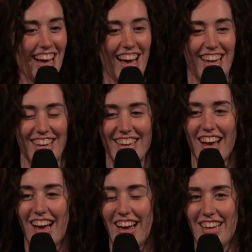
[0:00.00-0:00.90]
And
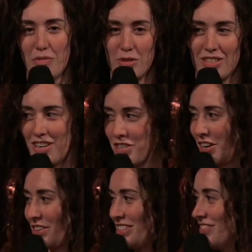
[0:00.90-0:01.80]
I was not
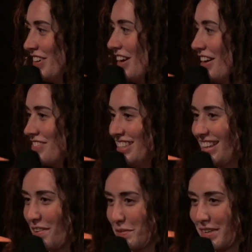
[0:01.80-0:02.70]
generous very often,
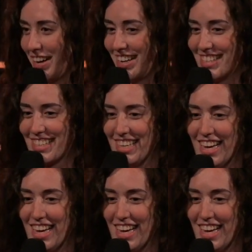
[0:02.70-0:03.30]
I will be honest.